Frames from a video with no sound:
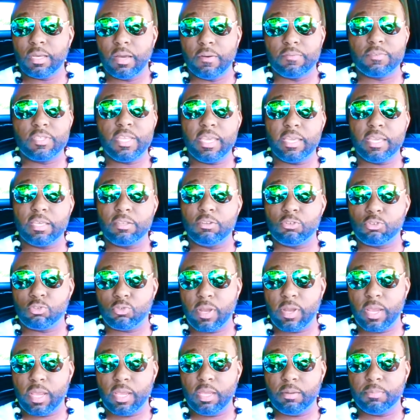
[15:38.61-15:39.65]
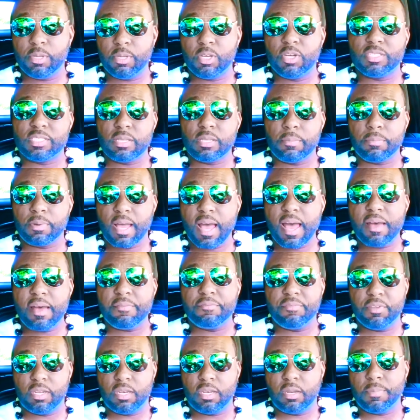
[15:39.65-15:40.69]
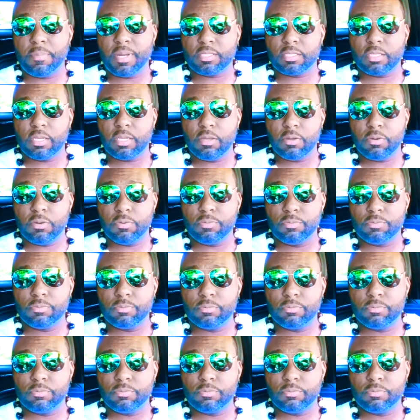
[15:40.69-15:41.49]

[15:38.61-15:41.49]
of taking the trade because I'm confident in my skill.